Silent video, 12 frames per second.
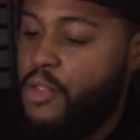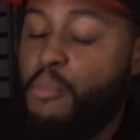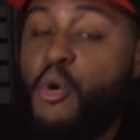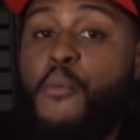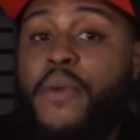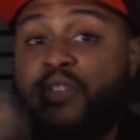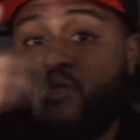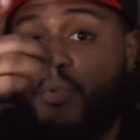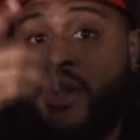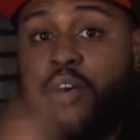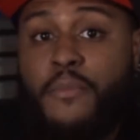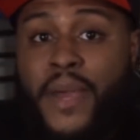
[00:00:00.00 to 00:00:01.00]
The movement's
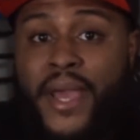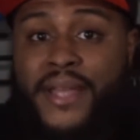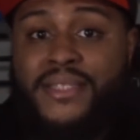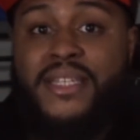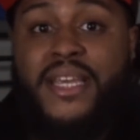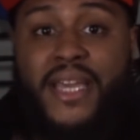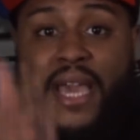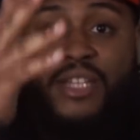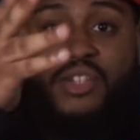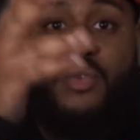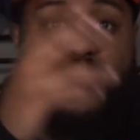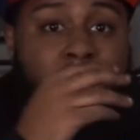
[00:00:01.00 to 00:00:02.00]
real, man.
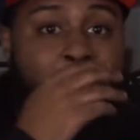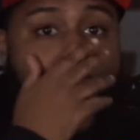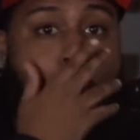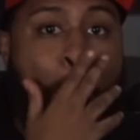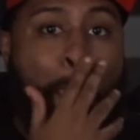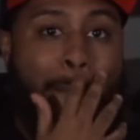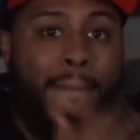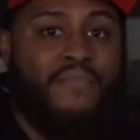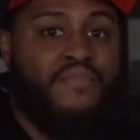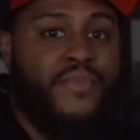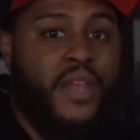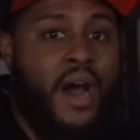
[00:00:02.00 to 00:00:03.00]
CK2K.
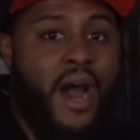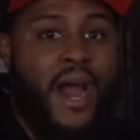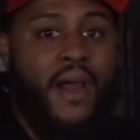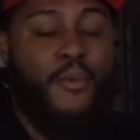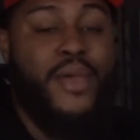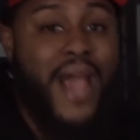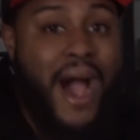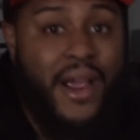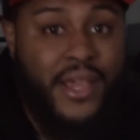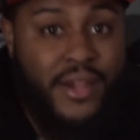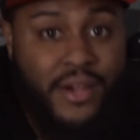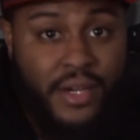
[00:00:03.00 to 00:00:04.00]
All right, we
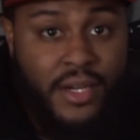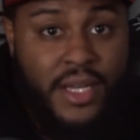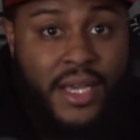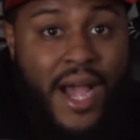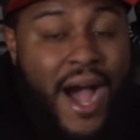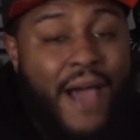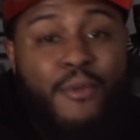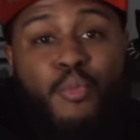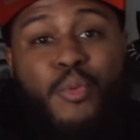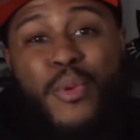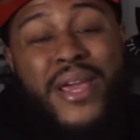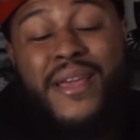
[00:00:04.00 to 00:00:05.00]
out here.
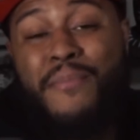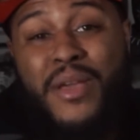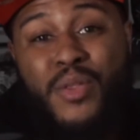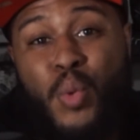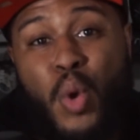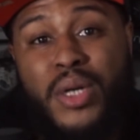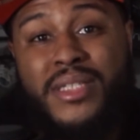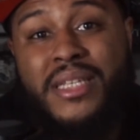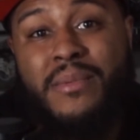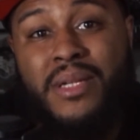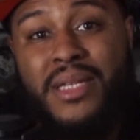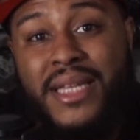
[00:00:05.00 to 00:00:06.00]
We could be the worst
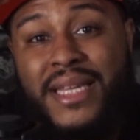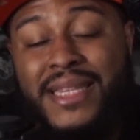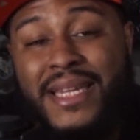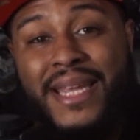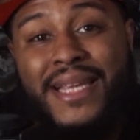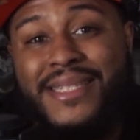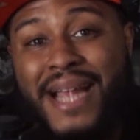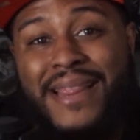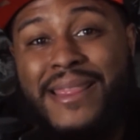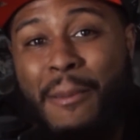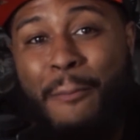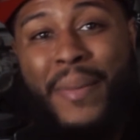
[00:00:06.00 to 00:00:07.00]
team in the league. The Knicks
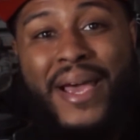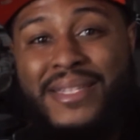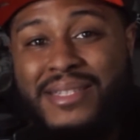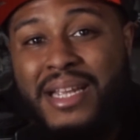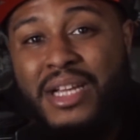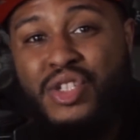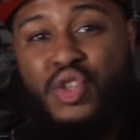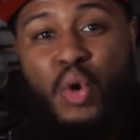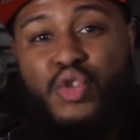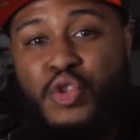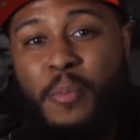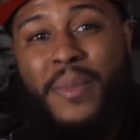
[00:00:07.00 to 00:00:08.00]
got the best
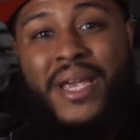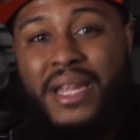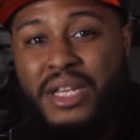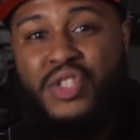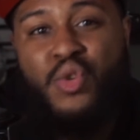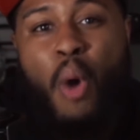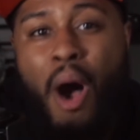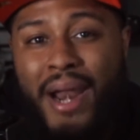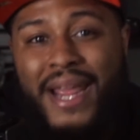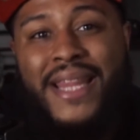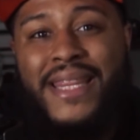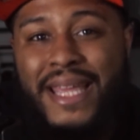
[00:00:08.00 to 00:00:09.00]
social media squad
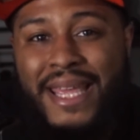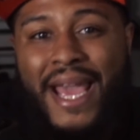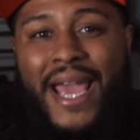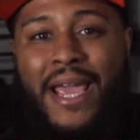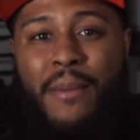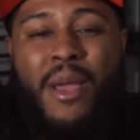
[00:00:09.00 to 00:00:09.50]
in the game.